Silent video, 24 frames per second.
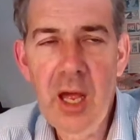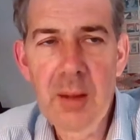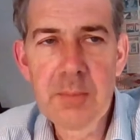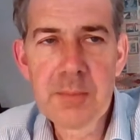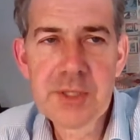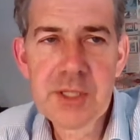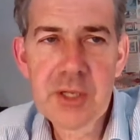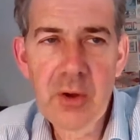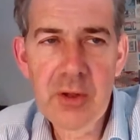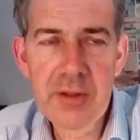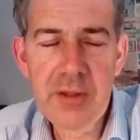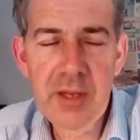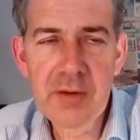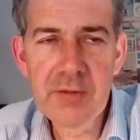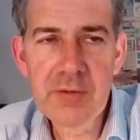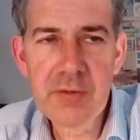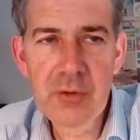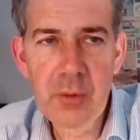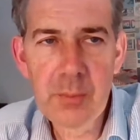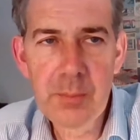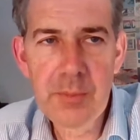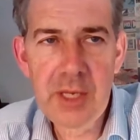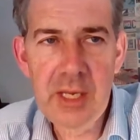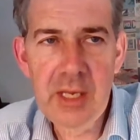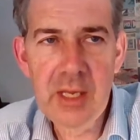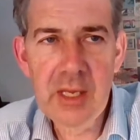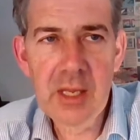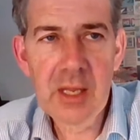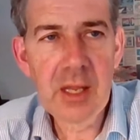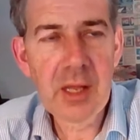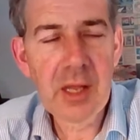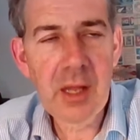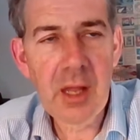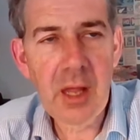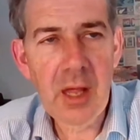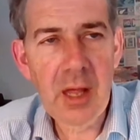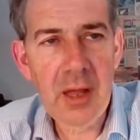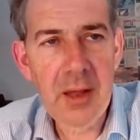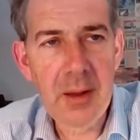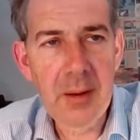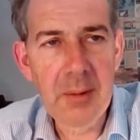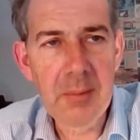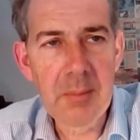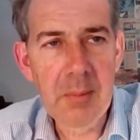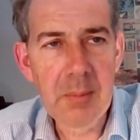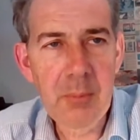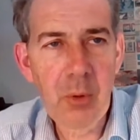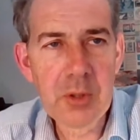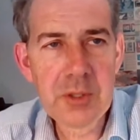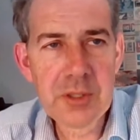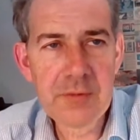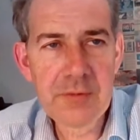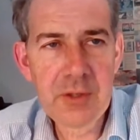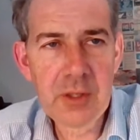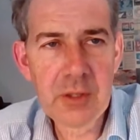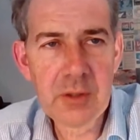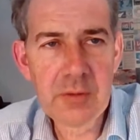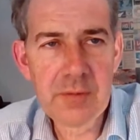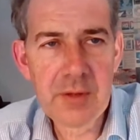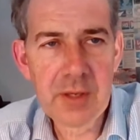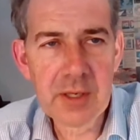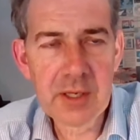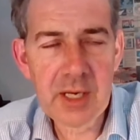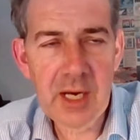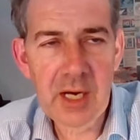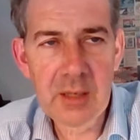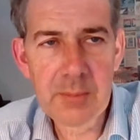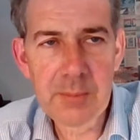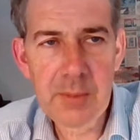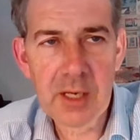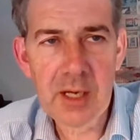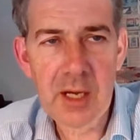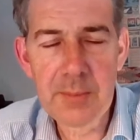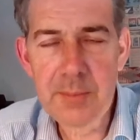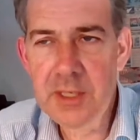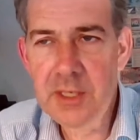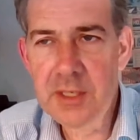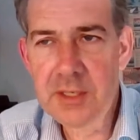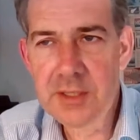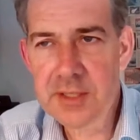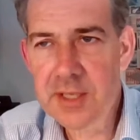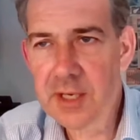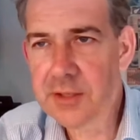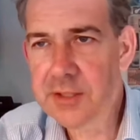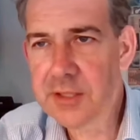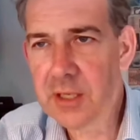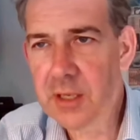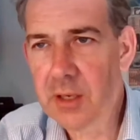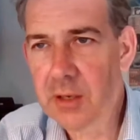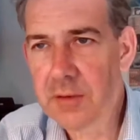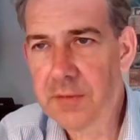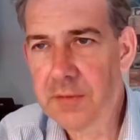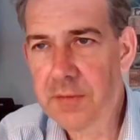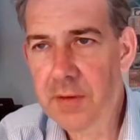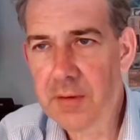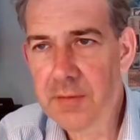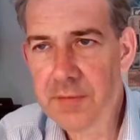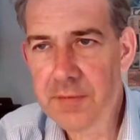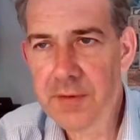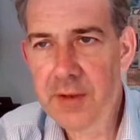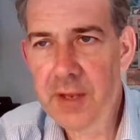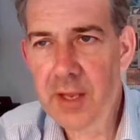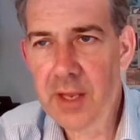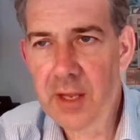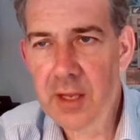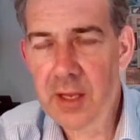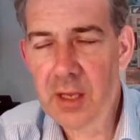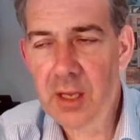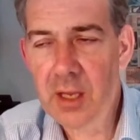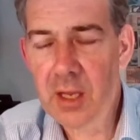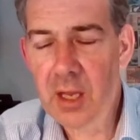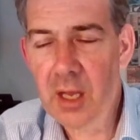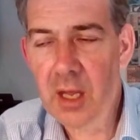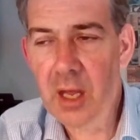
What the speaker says: So I think from the point of view of the Karabakh Armenians, there's a lot of fear